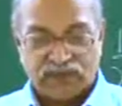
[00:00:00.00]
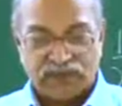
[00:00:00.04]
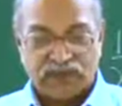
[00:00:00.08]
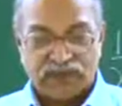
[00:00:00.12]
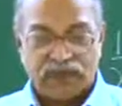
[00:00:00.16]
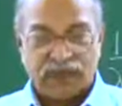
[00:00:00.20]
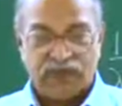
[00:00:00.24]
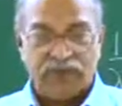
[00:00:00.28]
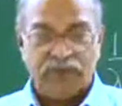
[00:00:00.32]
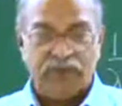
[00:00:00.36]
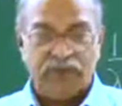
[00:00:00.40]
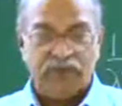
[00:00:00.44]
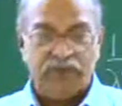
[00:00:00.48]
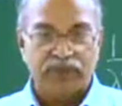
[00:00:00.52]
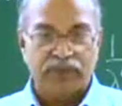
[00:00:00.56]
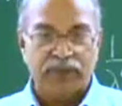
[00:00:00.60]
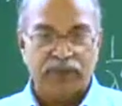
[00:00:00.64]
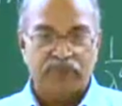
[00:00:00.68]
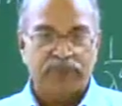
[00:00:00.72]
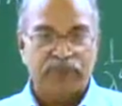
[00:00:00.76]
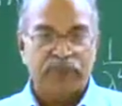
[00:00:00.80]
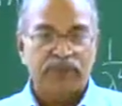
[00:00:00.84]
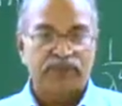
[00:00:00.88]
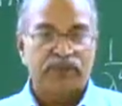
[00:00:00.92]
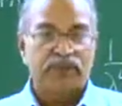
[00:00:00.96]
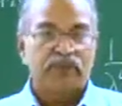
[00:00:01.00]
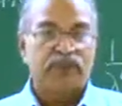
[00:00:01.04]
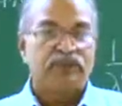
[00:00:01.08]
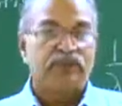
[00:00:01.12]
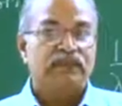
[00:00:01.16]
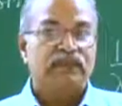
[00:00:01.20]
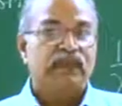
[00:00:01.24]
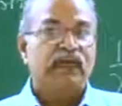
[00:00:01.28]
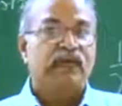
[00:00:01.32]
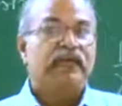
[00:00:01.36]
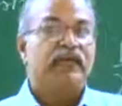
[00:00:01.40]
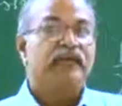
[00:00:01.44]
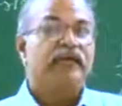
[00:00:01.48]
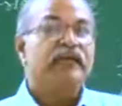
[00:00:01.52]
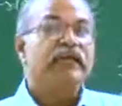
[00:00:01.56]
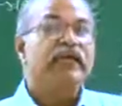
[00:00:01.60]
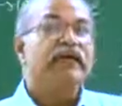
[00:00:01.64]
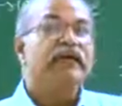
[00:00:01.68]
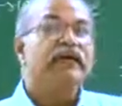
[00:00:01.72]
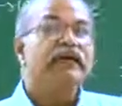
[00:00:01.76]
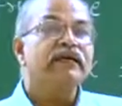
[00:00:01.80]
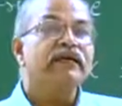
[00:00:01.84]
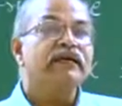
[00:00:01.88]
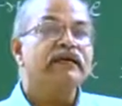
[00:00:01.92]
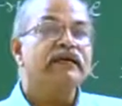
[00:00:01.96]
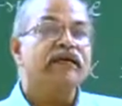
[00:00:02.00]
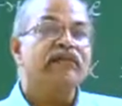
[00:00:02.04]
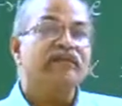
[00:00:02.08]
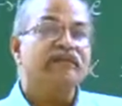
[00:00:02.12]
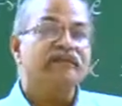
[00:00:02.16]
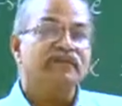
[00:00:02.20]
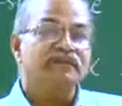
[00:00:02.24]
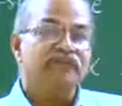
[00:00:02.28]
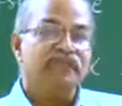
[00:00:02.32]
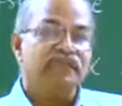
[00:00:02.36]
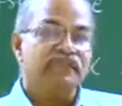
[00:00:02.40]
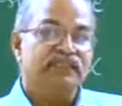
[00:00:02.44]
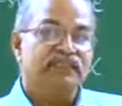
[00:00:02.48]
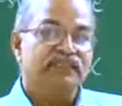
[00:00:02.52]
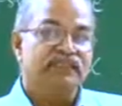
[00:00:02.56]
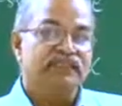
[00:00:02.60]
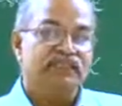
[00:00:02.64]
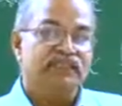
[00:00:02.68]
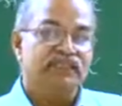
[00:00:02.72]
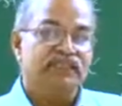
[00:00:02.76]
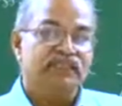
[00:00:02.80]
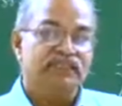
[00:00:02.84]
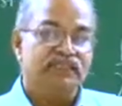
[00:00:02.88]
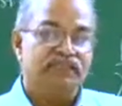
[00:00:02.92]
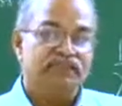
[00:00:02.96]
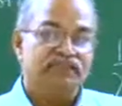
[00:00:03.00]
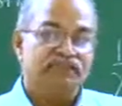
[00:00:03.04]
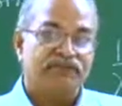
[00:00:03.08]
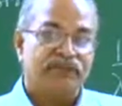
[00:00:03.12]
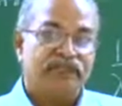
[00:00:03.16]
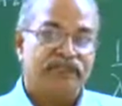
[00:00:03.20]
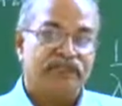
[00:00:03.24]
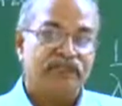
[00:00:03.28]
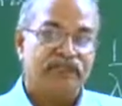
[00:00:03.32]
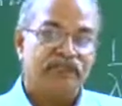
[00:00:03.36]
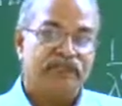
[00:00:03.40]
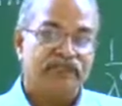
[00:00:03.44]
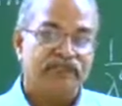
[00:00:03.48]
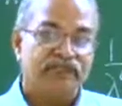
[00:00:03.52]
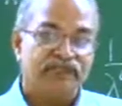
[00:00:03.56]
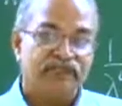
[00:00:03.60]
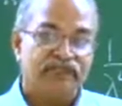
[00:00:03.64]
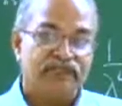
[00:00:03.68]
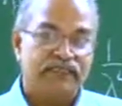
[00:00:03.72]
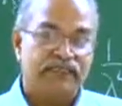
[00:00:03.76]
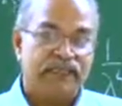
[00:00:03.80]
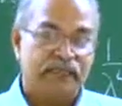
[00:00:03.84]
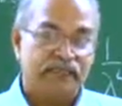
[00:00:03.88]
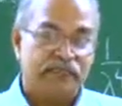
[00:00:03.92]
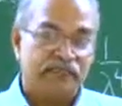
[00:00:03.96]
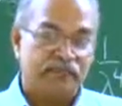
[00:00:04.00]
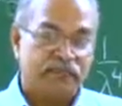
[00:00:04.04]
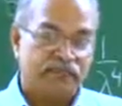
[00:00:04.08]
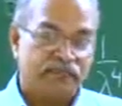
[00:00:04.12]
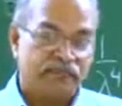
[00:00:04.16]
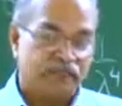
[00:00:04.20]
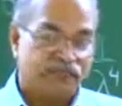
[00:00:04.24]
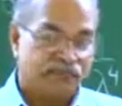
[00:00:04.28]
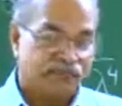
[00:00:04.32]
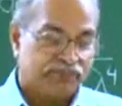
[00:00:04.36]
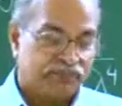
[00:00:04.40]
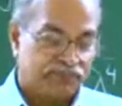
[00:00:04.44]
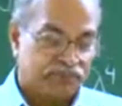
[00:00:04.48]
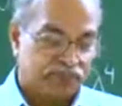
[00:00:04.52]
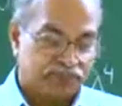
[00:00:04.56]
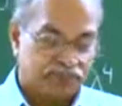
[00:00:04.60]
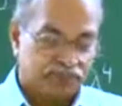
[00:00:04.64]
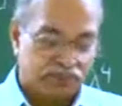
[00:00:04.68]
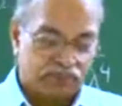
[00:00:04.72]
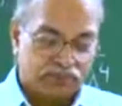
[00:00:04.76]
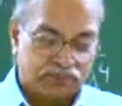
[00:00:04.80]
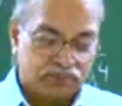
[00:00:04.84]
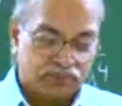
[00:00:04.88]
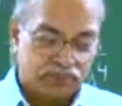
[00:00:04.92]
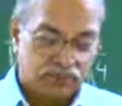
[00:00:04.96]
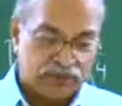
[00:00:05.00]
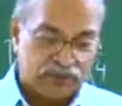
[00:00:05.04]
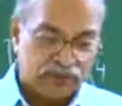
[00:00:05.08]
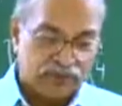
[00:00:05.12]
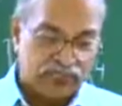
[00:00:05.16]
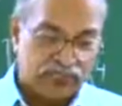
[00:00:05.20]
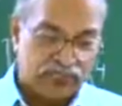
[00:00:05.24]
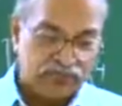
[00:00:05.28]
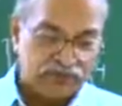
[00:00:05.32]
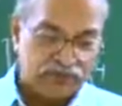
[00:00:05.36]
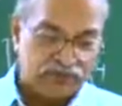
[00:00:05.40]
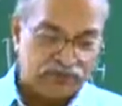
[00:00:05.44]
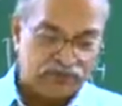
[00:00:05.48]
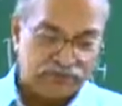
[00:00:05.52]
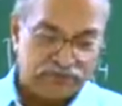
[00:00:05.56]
I will put a layer of this cellophane tape. So I am doing that.